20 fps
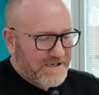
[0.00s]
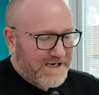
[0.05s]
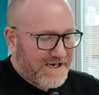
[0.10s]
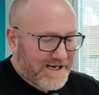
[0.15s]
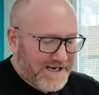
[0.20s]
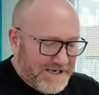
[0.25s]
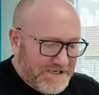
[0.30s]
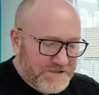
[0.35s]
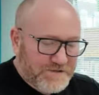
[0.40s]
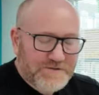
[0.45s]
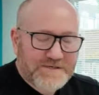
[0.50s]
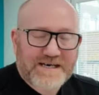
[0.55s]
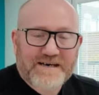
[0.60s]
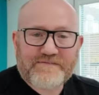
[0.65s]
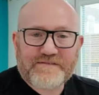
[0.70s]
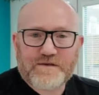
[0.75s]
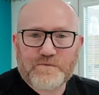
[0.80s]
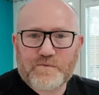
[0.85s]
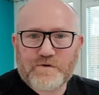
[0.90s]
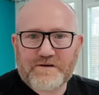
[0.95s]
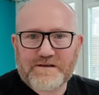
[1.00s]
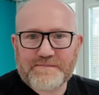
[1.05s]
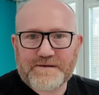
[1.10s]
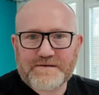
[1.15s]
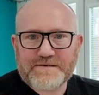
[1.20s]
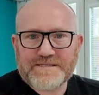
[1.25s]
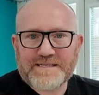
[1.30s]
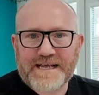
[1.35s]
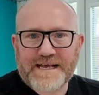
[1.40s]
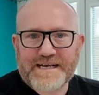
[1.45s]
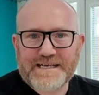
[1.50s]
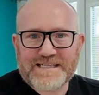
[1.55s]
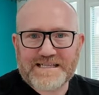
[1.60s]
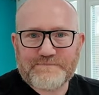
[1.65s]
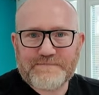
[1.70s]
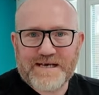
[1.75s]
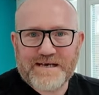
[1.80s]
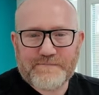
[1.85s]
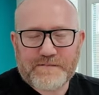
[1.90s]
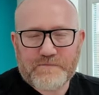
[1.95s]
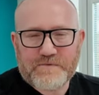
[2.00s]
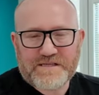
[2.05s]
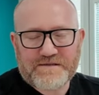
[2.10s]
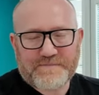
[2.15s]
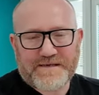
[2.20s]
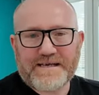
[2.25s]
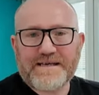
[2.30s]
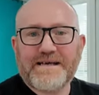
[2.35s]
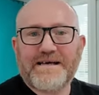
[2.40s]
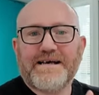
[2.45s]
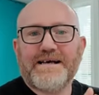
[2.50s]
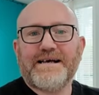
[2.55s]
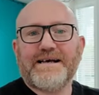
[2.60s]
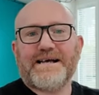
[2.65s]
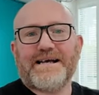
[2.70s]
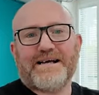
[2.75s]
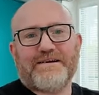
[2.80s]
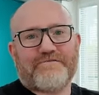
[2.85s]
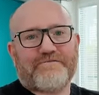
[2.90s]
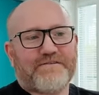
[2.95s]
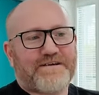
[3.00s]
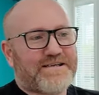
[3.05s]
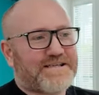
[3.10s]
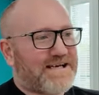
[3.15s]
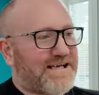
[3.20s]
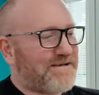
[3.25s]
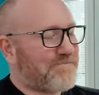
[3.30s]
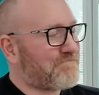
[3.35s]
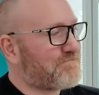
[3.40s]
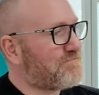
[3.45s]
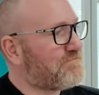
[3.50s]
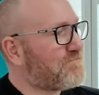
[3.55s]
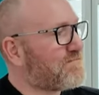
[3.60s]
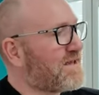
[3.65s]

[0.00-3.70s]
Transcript: and I don't have to worry about taking the paper with me every time.